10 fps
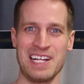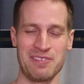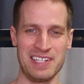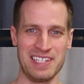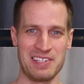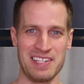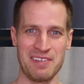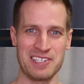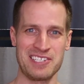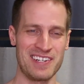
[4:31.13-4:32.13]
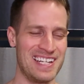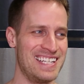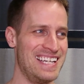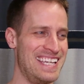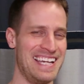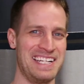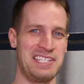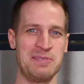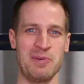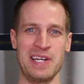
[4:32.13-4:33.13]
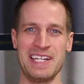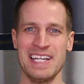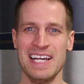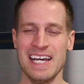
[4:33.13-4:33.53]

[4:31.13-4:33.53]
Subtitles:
to every strand I can at this point.